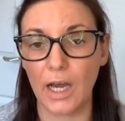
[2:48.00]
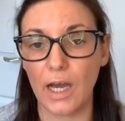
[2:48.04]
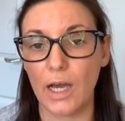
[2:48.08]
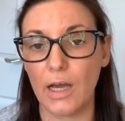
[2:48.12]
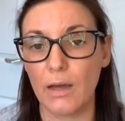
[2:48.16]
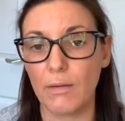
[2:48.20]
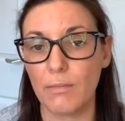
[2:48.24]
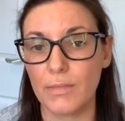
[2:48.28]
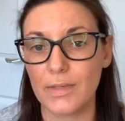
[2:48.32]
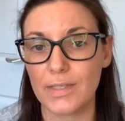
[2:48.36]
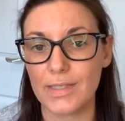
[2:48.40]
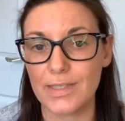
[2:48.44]

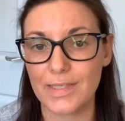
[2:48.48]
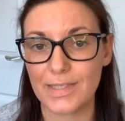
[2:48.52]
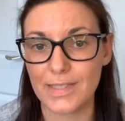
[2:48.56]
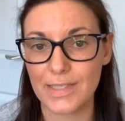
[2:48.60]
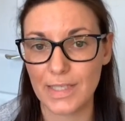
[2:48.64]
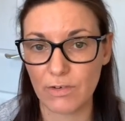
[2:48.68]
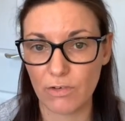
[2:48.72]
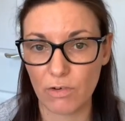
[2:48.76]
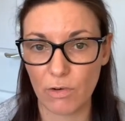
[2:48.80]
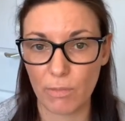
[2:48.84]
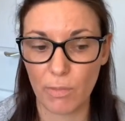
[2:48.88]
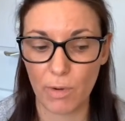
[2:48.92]

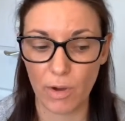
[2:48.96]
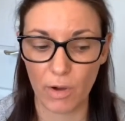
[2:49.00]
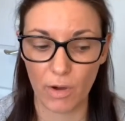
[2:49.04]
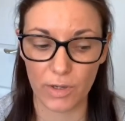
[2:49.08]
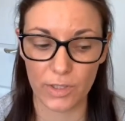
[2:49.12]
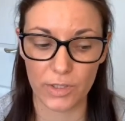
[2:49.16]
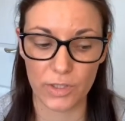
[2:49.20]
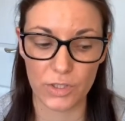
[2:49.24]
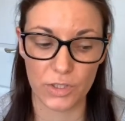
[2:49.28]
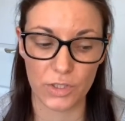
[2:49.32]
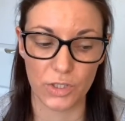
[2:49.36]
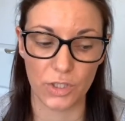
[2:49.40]

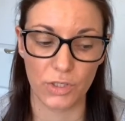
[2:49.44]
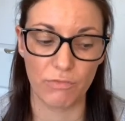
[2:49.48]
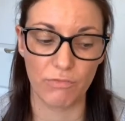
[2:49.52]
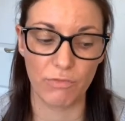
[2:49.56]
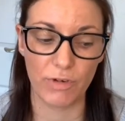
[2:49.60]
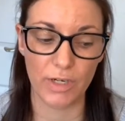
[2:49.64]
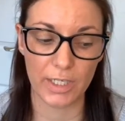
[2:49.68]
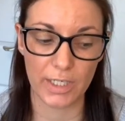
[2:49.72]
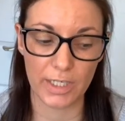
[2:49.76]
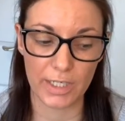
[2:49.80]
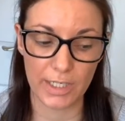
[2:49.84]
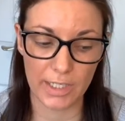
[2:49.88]
ceramides to
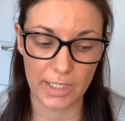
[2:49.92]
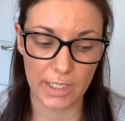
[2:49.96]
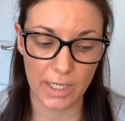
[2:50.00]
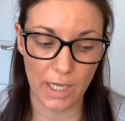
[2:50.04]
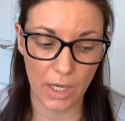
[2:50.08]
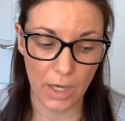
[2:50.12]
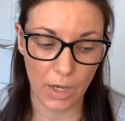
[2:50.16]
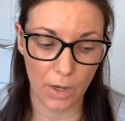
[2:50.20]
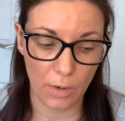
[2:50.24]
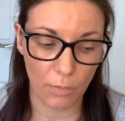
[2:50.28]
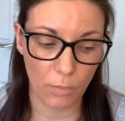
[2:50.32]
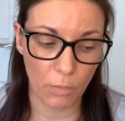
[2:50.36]
really
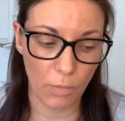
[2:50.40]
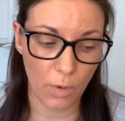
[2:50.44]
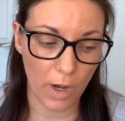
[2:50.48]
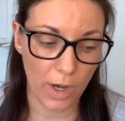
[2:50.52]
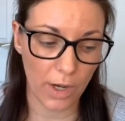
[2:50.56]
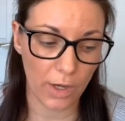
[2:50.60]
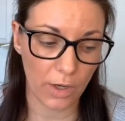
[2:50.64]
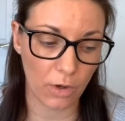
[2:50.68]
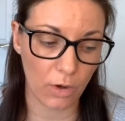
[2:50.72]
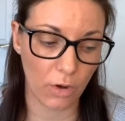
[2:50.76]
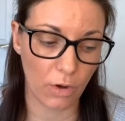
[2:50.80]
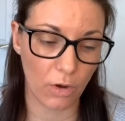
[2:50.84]

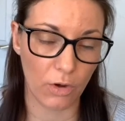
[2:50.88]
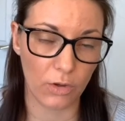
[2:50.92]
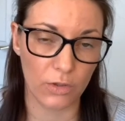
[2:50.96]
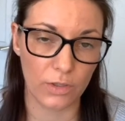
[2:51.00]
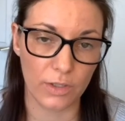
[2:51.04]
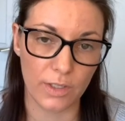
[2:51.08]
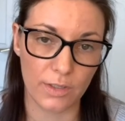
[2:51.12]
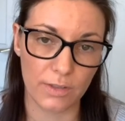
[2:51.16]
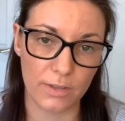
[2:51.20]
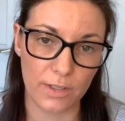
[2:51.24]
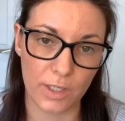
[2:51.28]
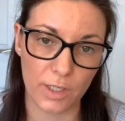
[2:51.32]
work
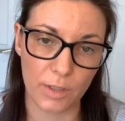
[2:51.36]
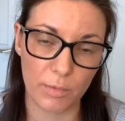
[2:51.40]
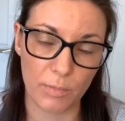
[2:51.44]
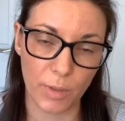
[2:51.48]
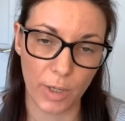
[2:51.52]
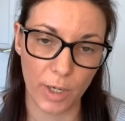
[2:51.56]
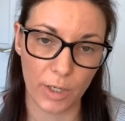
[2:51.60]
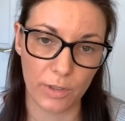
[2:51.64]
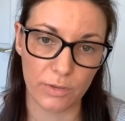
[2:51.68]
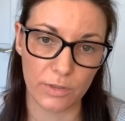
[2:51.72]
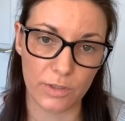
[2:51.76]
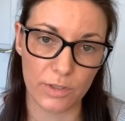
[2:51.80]
on the
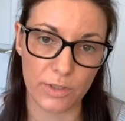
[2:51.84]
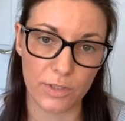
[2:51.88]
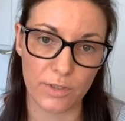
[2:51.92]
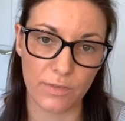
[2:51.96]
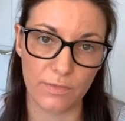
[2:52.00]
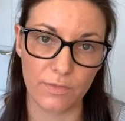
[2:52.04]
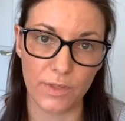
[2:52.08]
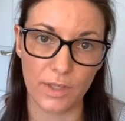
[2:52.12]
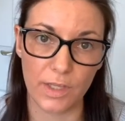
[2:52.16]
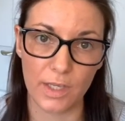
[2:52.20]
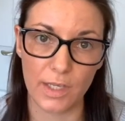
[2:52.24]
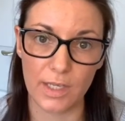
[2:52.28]
components of
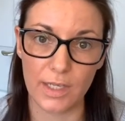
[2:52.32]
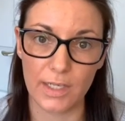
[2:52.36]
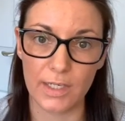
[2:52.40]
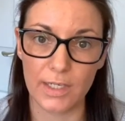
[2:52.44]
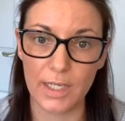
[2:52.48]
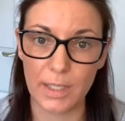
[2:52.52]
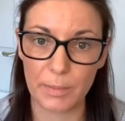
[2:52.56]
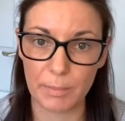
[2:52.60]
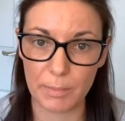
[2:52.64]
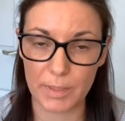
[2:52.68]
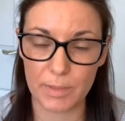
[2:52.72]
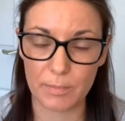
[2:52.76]
the
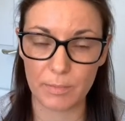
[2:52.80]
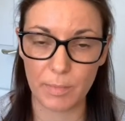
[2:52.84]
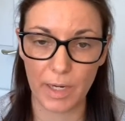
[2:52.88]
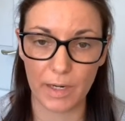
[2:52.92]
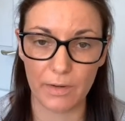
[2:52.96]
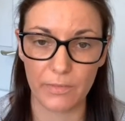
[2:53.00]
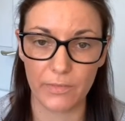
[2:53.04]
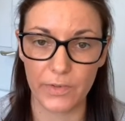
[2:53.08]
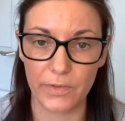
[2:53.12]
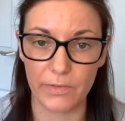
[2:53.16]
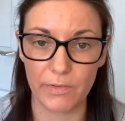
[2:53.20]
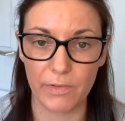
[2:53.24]
lipid
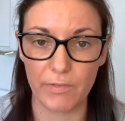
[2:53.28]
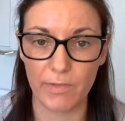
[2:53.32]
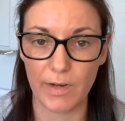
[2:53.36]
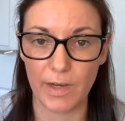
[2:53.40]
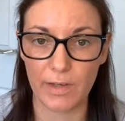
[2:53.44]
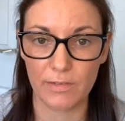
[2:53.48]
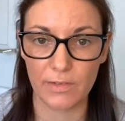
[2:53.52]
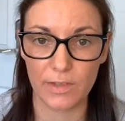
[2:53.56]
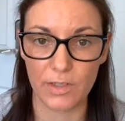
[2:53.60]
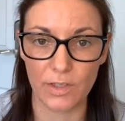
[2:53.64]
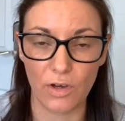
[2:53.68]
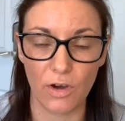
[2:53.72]
barrier
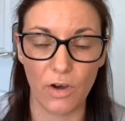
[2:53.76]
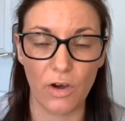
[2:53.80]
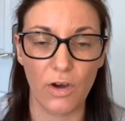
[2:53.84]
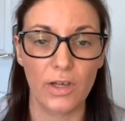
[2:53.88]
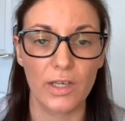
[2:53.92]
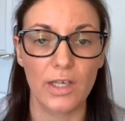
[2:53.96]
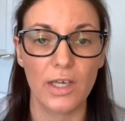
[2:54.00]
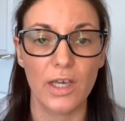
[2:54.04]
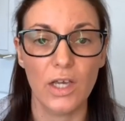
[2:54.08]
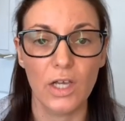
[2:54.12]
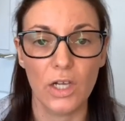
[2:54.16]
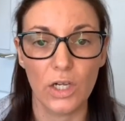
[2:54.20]
around the eye,
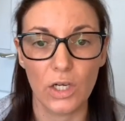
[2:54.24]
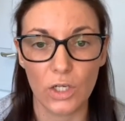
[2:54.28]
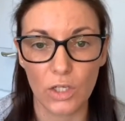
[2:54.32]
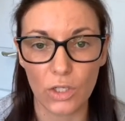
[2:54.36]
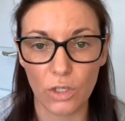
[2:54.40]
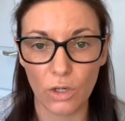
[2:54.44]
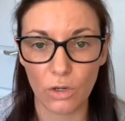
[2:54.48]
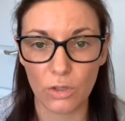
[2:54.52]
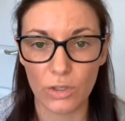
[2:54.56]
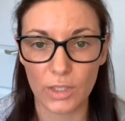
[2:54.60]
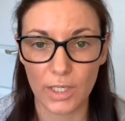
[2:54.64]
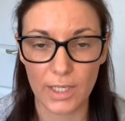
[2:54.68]

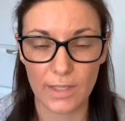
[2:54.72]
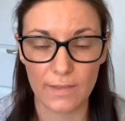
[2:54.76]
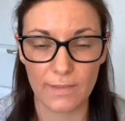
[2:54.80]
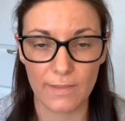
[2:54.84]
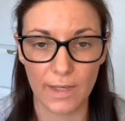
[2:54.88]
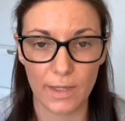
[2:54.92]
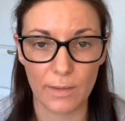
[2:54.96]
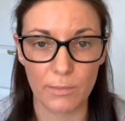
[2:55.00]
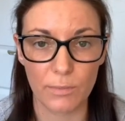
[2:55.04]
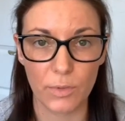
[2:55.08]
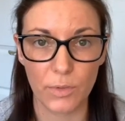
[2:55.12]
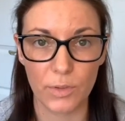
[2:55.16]
lock in
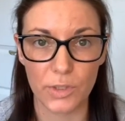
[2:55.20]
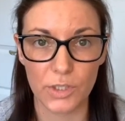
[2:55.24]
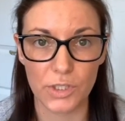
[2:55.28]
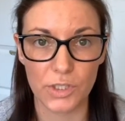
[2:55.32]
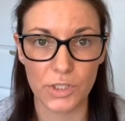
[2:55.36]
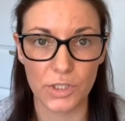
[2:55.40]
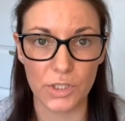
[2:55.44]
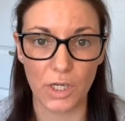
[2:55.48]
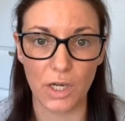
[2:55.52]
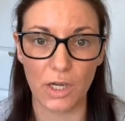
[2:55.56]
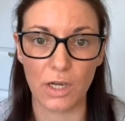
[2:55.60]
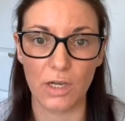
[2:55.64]
that
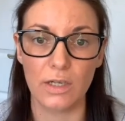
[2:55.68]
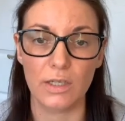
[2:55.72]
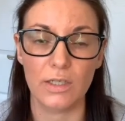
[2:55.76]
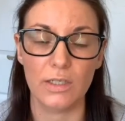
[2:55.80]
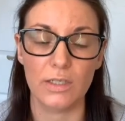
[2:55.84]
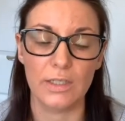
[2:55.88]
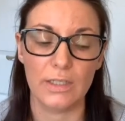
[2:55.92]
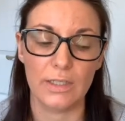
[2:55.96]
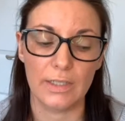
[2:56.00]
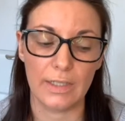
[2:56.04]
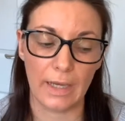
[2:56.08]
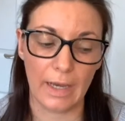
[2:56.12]
moisture,
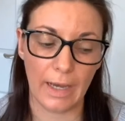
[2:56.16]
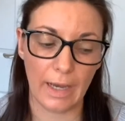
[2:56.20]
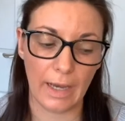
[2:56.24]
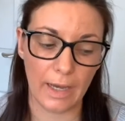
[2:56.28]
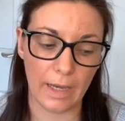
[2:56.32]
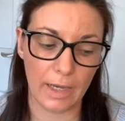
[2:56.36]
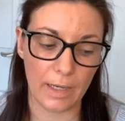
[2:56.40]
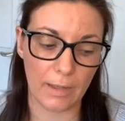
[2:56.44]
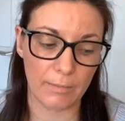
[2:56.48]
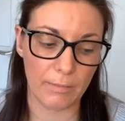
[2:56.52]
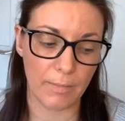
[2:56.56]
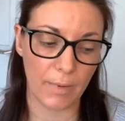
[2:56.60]

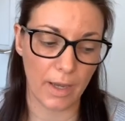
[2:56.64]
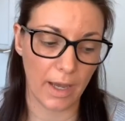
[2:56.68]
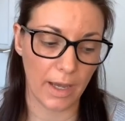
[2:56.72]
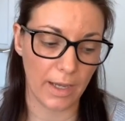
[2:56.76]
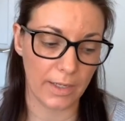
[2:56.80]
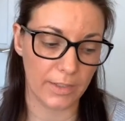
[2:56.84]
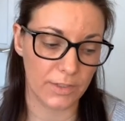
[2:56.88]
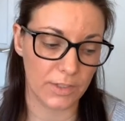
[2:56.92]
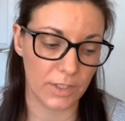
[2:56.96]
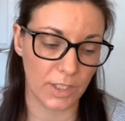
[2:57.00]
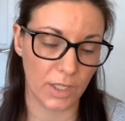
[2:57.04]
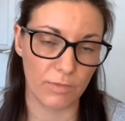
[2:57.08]

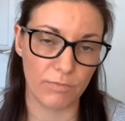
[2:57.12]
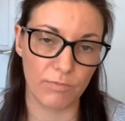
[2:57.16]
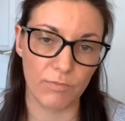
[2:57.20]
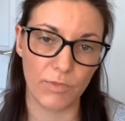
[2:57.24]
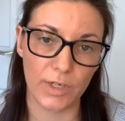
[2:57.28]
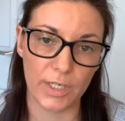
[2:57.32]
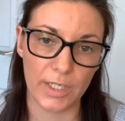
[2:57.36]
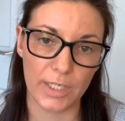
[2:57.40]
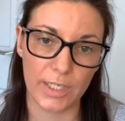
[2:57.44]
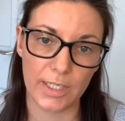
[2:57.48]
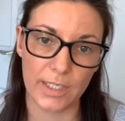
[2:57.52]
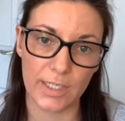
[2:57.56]
and
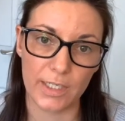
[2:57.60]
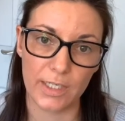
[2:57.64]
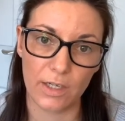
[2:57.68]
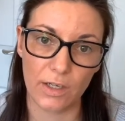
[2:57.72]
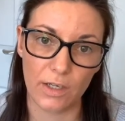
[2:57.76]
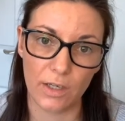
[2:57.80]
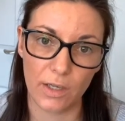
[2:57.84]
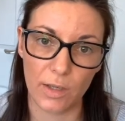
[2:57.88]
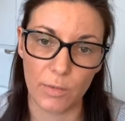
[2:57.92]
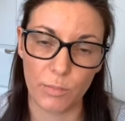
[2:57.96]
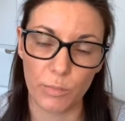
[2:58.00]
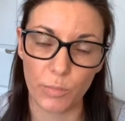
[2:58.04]
really
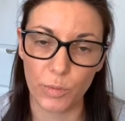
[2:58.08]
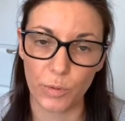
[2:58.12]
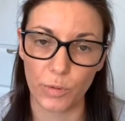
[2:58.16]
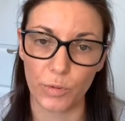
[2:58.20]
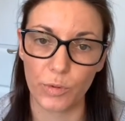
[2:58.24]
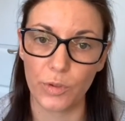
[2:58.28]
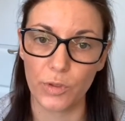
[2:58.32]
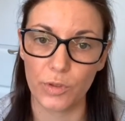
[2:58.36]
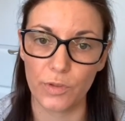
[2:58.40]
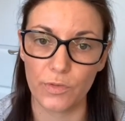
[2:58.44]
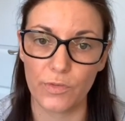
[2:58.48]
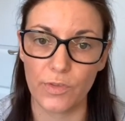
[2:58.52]

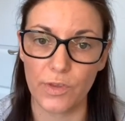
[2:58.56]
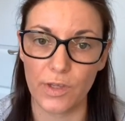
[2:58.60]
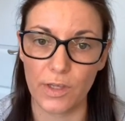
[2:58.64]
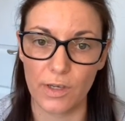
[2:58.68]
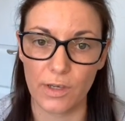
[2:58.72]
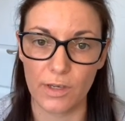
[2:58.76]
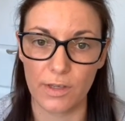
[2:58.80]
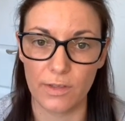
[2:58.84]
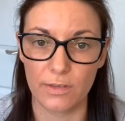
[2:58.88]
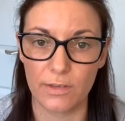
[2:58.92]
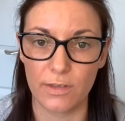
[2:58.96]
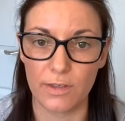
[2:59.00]
improve
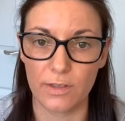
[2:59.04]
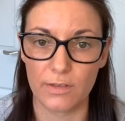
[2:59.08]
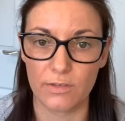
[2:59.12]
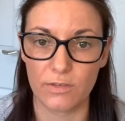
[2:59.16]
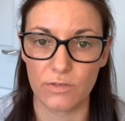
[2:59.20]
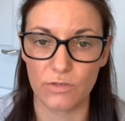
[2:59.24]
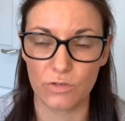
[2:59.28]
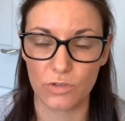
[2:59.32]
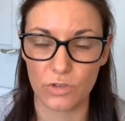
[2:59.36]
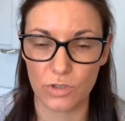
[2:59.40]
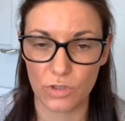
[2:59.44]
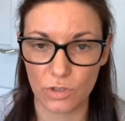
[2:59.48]
the
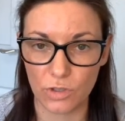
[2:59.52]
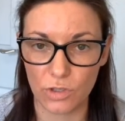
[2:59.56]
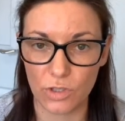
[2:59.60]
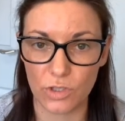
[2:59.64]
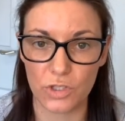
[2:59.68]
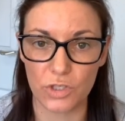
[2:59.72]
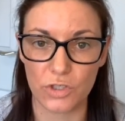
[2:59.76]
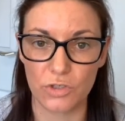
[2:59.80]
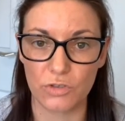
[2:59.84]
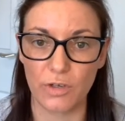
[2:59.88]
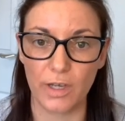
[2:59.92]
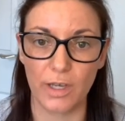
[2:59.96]

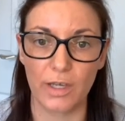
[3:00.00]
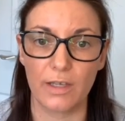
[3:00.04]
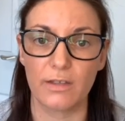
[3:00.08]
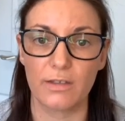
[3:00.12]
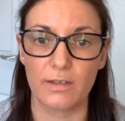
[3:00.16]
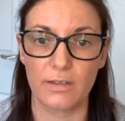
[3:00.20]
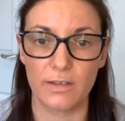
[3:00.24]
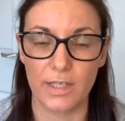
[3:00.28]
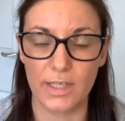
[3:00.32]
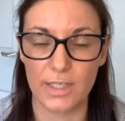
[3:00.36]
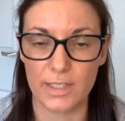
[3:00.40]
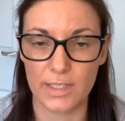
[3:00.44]
strength
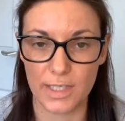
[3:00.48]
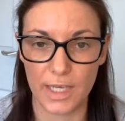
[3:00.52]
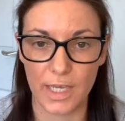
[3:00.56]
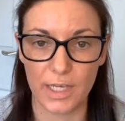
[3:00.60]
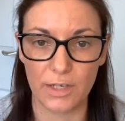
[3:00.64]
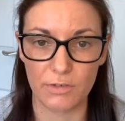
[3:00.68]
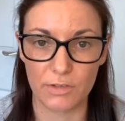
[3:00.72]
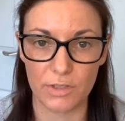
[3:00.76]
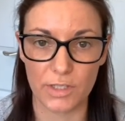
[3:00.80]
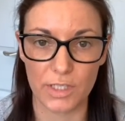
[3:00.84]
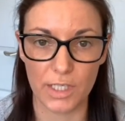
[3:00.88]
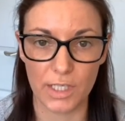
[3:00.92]
and the
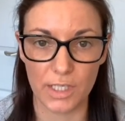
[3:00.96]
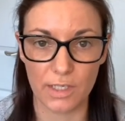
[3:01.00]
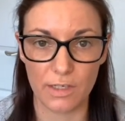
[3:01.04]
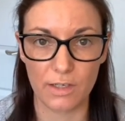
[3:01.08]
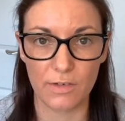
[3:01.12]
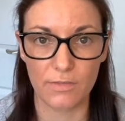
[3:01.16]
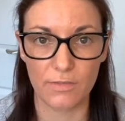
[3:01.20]
integrity of the